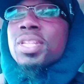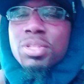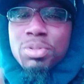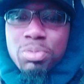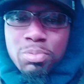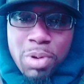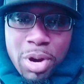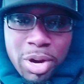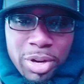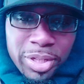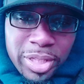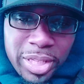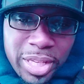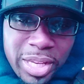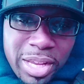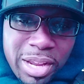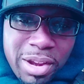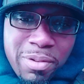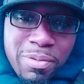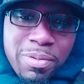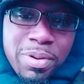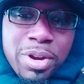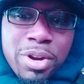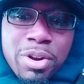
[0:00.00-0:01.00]
this work
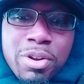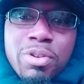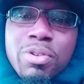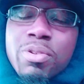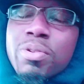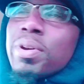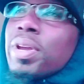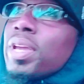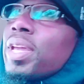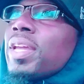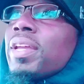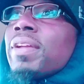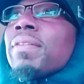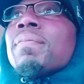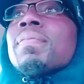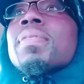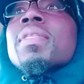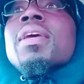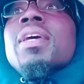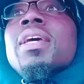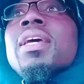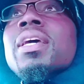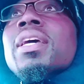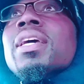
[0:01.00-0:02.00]
in real quick.
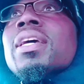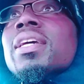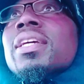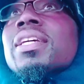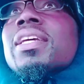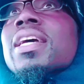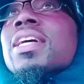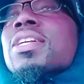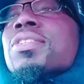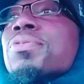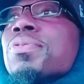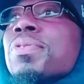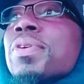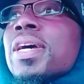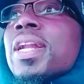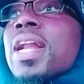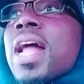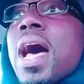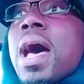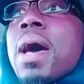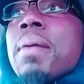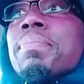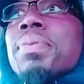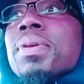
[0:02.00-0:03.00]
And guess what?
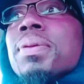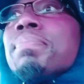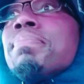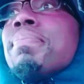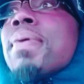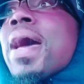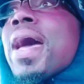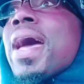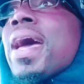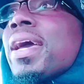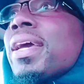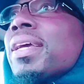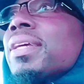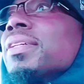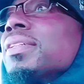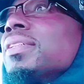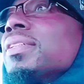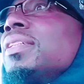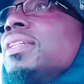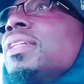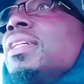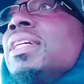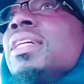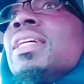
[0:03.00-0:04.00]
I'll be back.
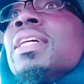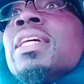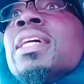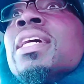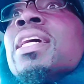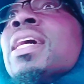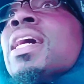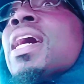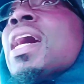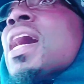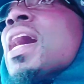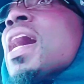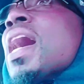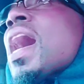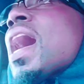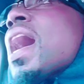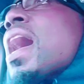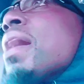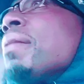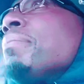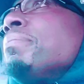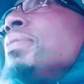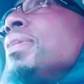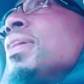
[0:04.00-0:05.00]

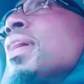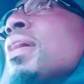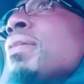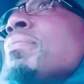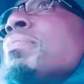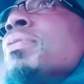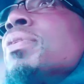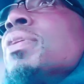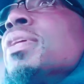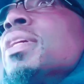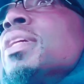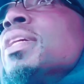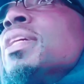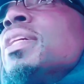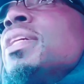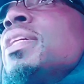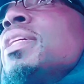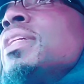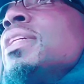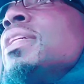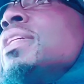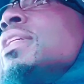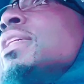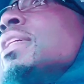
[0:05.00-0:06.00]
I'll be able to
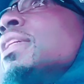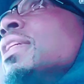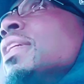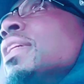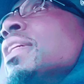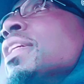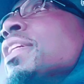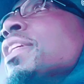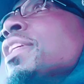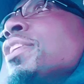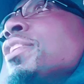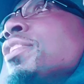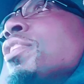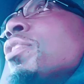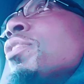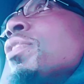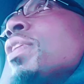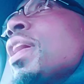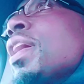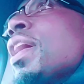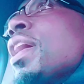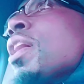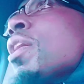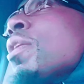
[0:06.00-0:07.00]
you
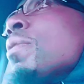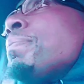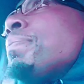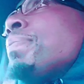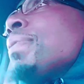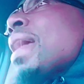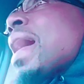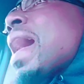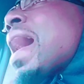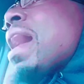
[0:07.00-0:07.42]
know, to help you